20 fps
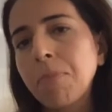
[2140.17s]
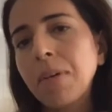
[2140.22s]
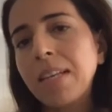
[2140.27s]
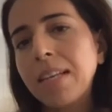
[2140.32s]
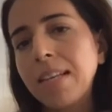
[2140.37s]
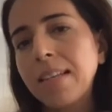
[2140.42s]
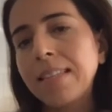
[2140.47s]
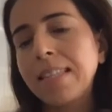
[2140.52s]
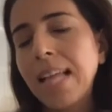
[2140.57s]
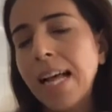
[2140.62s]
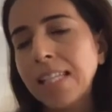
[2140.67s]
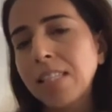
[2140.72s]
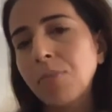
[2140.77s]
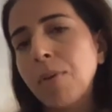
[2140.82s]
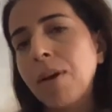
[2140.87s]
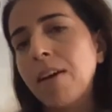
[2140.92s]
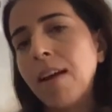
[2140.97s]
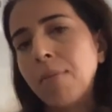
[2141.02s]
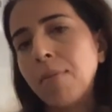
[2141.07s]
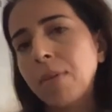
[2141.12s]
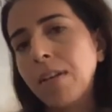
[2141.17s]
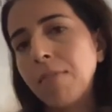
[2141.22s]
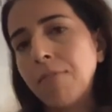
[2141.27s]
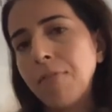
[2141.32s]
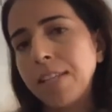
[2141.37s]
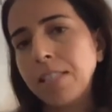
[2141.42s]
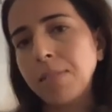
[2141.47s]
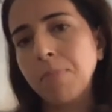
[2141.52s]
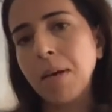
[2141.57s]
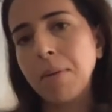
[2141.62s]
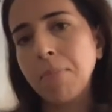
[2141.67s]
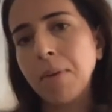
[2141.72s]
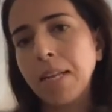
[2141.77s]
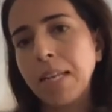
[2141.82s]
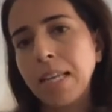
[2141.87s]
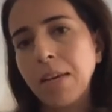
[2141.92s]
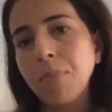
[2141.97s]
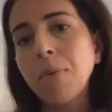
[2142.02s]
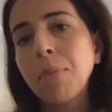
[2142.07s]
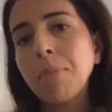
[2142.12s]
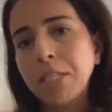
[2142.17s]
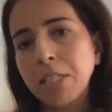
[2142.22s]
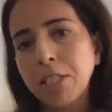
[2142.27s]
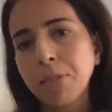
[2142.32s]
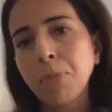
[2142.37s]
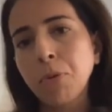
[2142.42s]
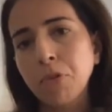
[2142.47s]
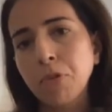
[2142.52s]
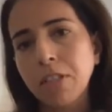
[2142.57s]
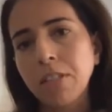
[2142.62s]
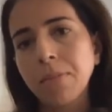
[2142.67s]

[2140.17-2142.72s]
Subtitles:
but that's where I would invest my money, women's sport.